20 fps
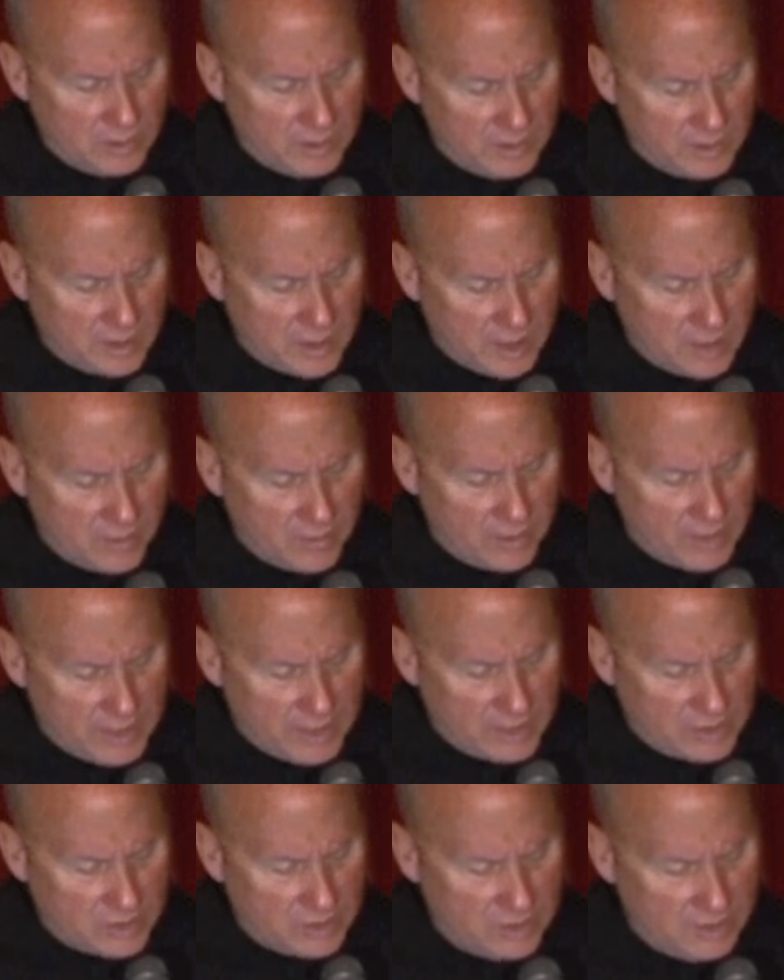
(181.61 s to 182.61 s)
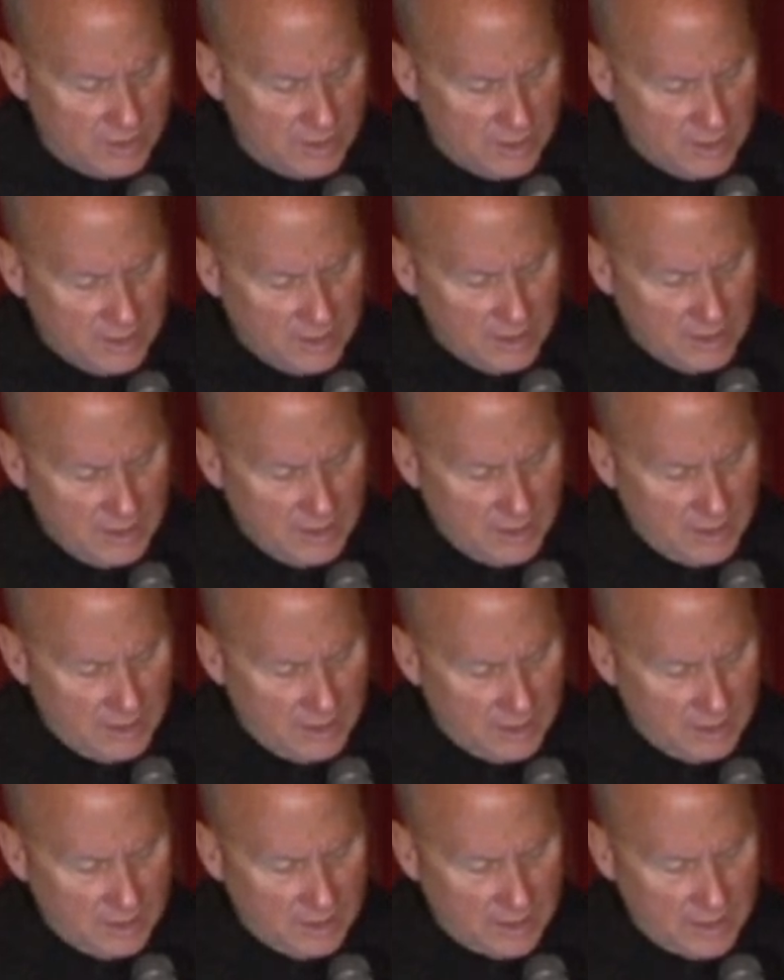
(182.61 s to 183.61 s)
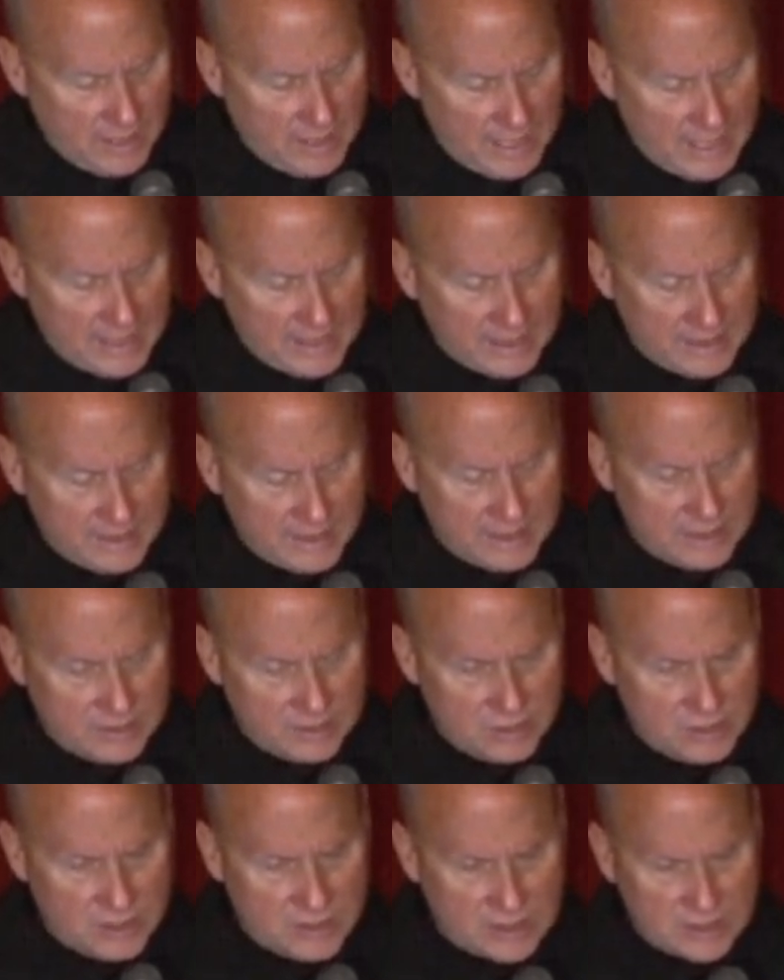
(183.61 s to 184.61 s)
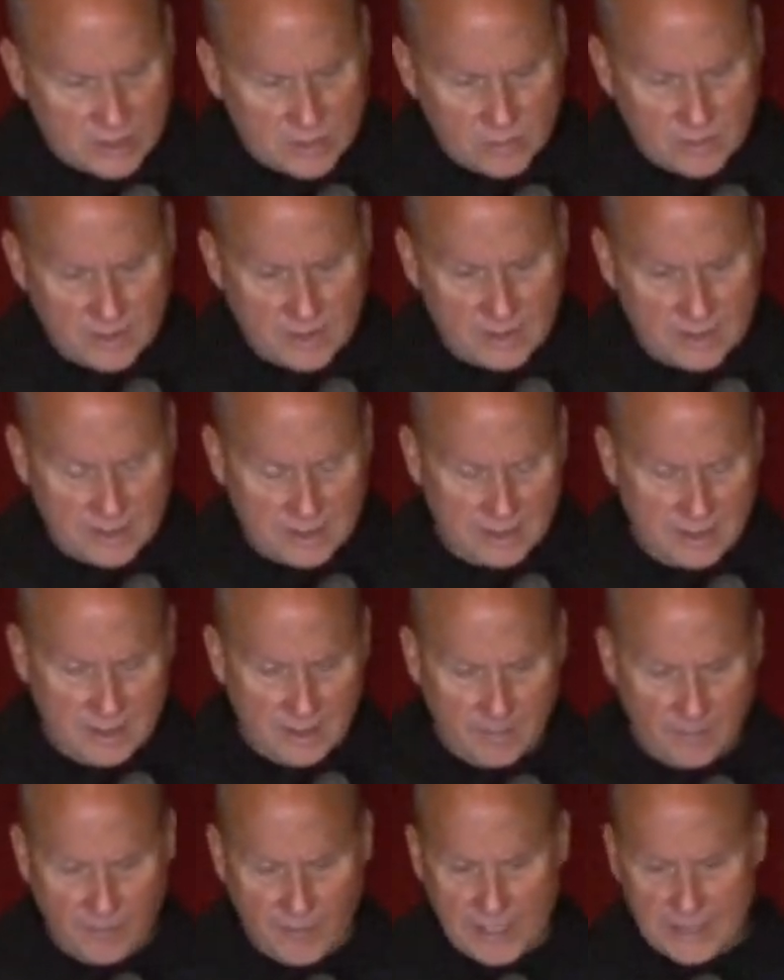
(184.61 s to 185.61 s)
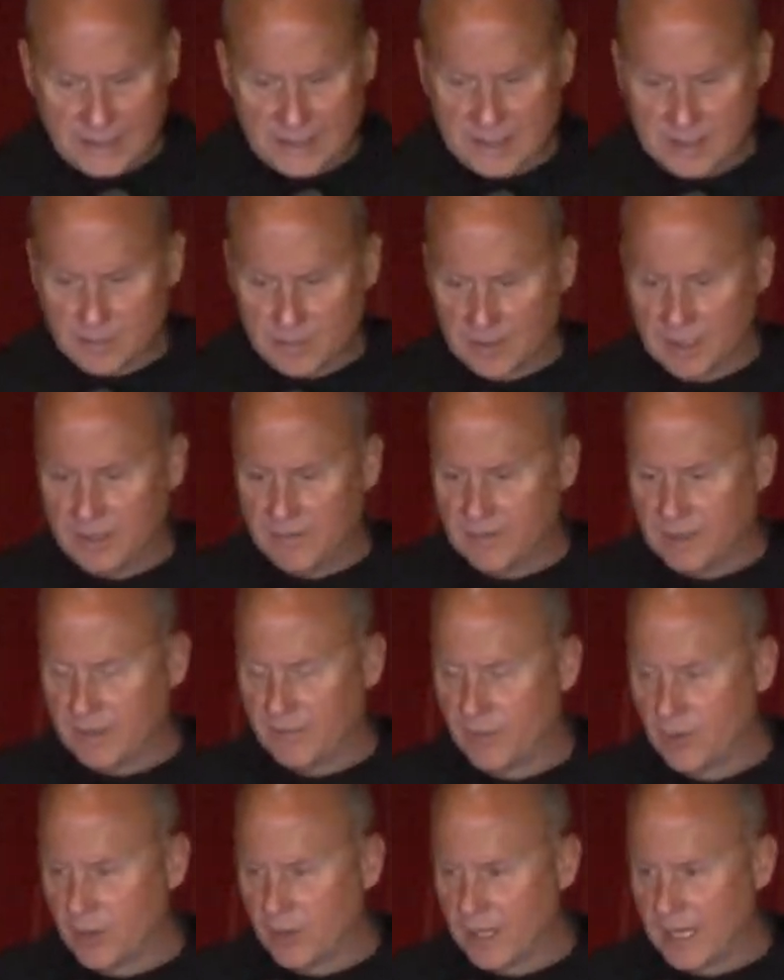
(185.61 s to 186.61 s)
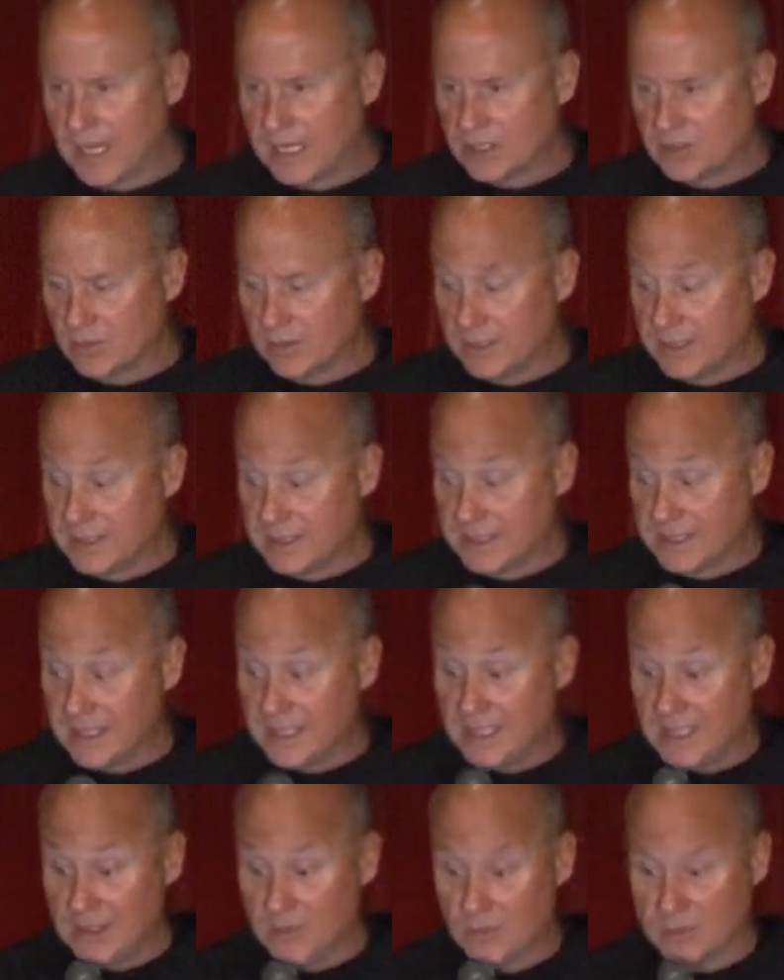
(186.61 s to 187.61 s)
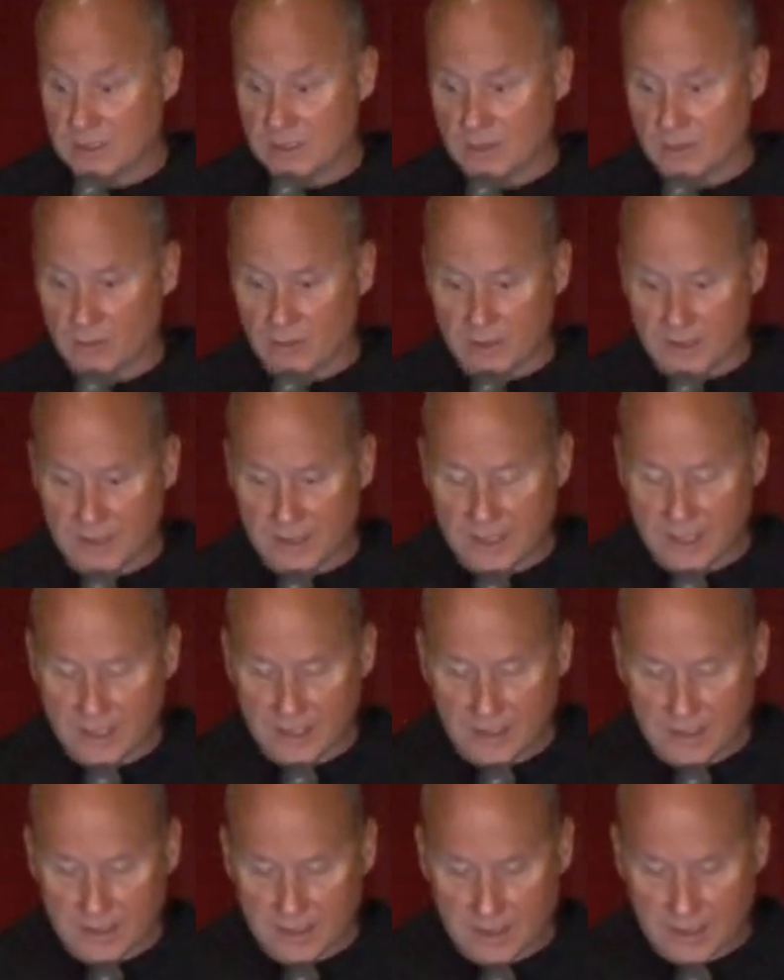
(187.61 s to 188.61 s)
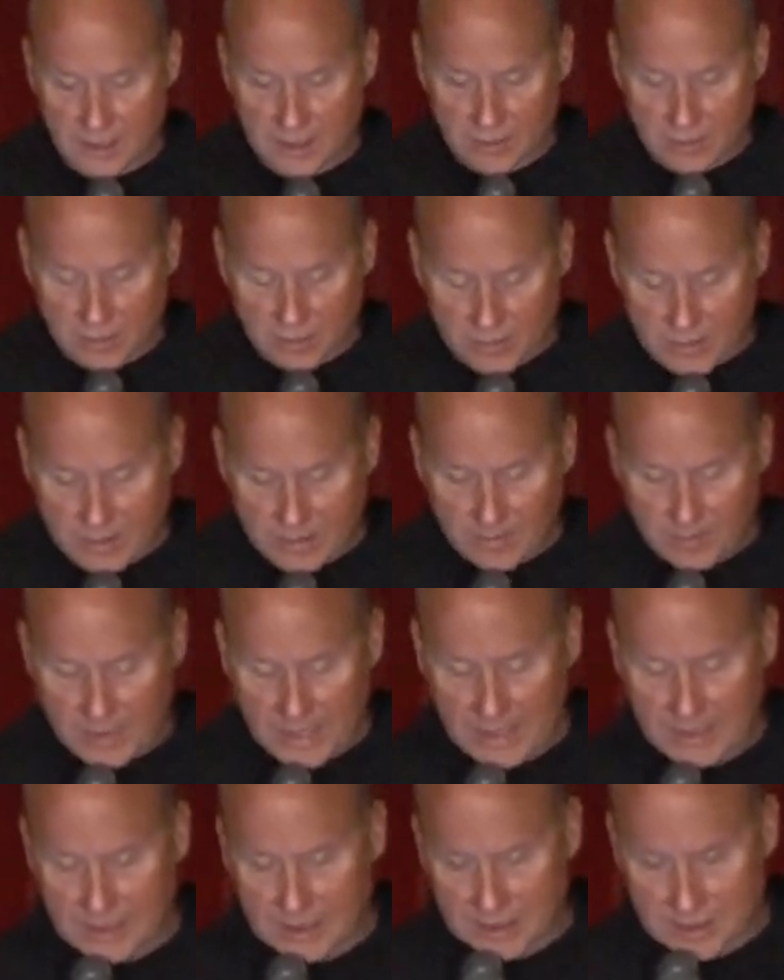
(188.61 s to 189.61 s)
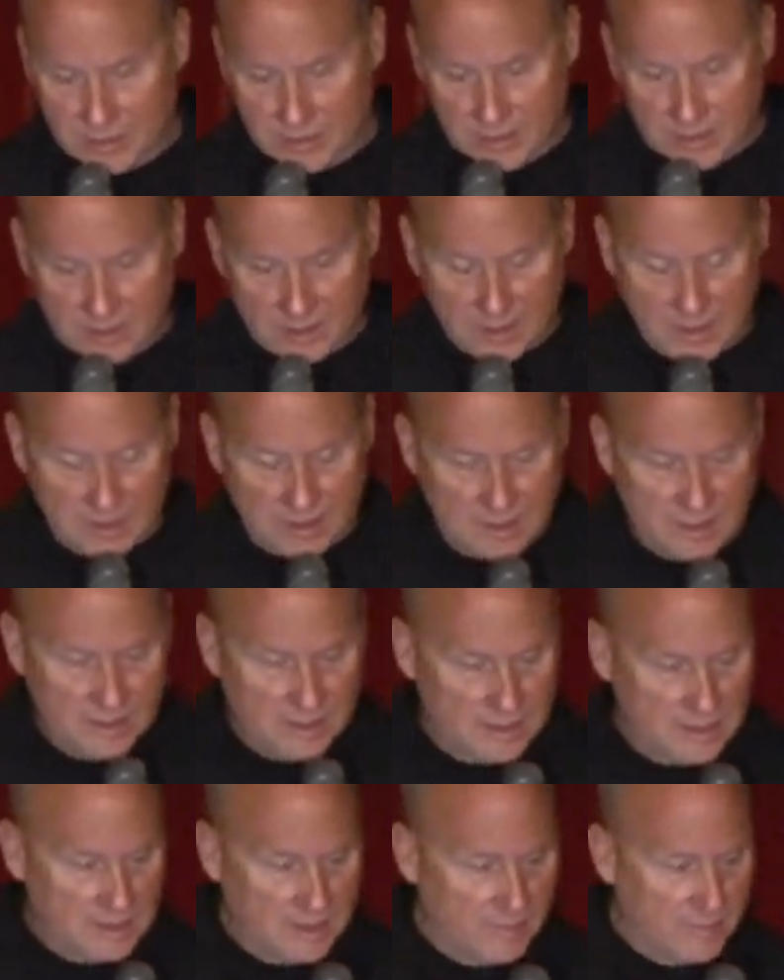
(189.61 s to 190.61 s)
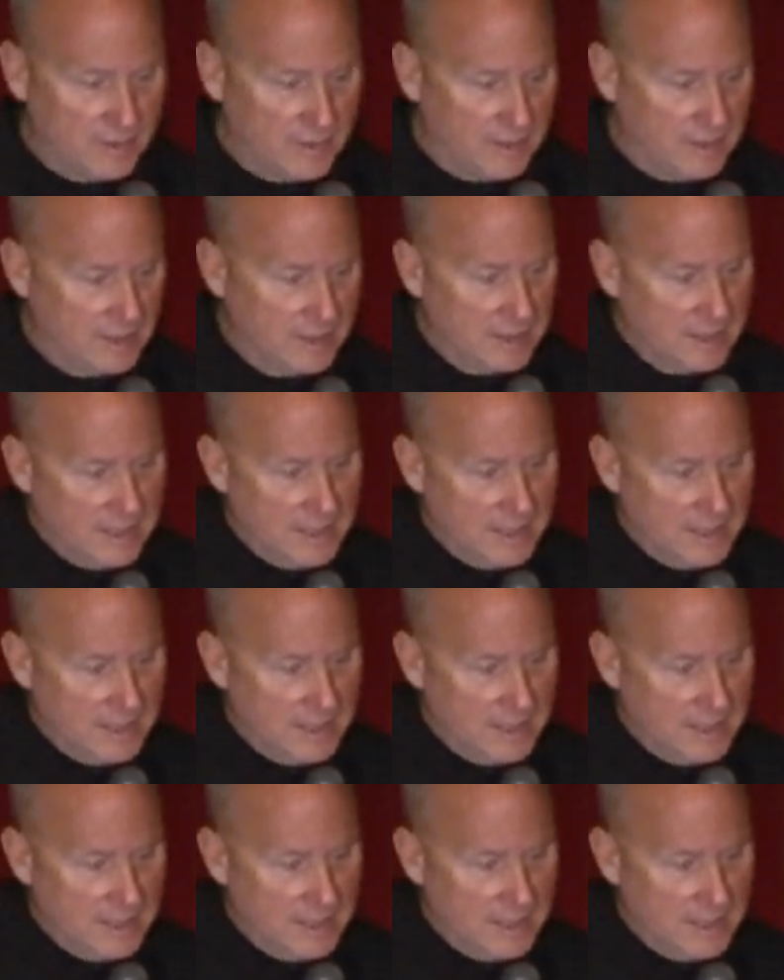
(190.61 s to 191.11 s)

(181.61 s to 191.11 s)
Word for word: in the congregation uh, had that Jesus was asleep. Francis believed that if we could actually see what the Lord had done, that it would impact us. So he does the nativity